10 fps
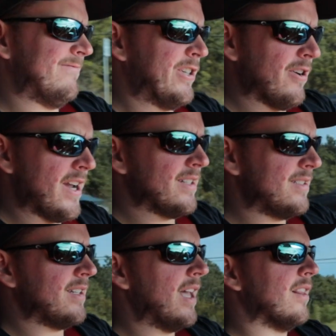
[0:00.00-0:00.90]

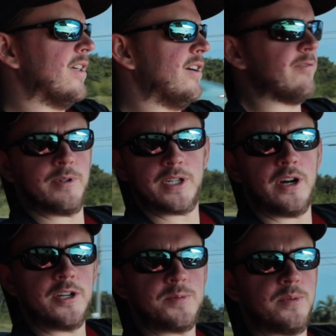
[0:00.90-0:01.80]
Great. I love when
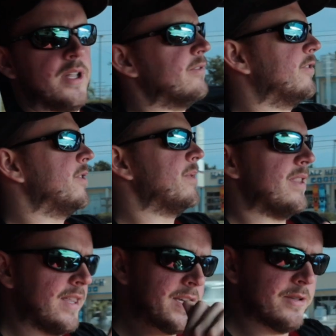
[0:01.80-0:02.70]
cars pull out in front of me.
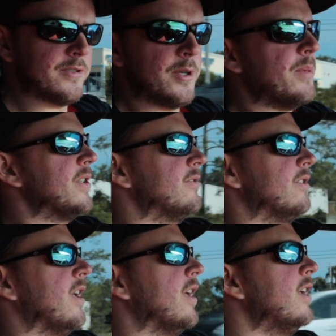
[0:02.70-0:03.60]
Thank you so much
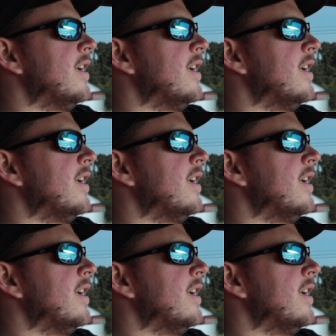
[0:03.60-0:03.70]
for that.